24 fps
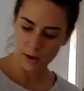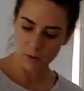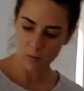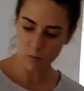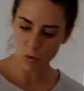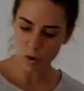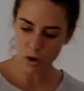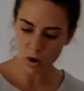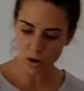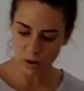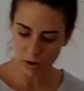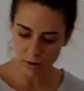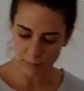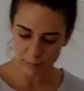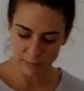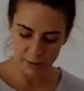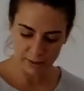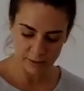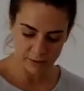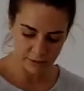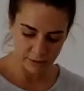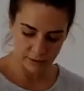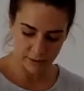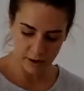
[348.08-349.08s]
While I'm
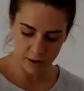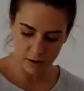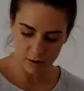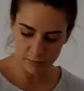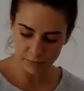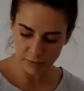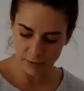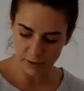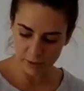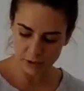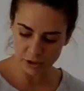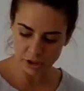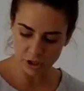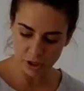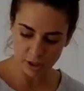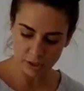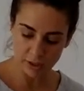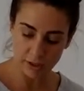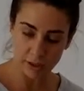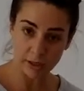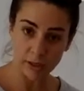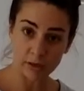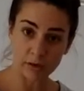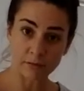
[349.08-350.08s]
mixing that, I'm going to chuck
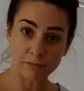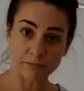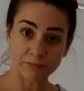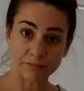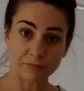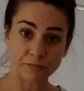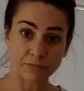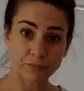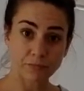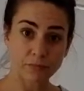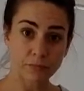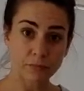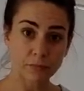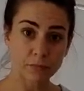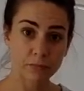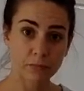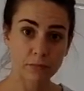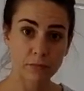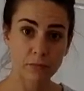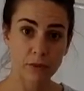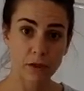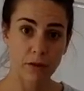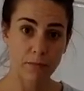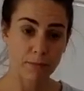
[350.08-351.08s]
in
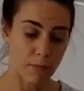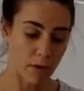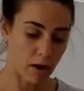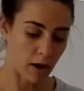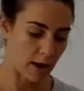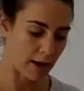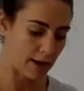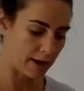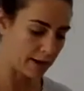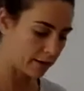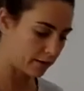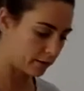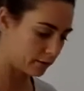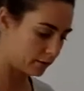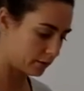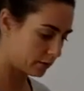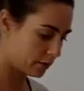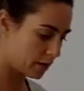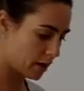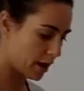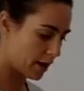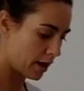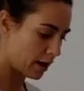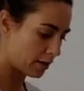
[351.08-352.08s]
my
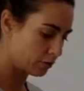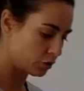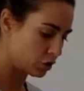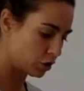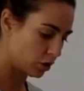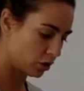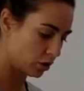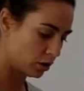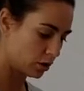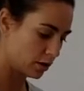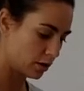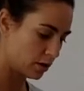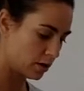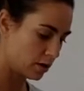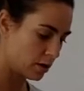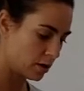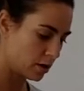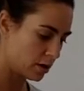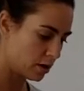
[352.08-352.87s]
cut up chocolate.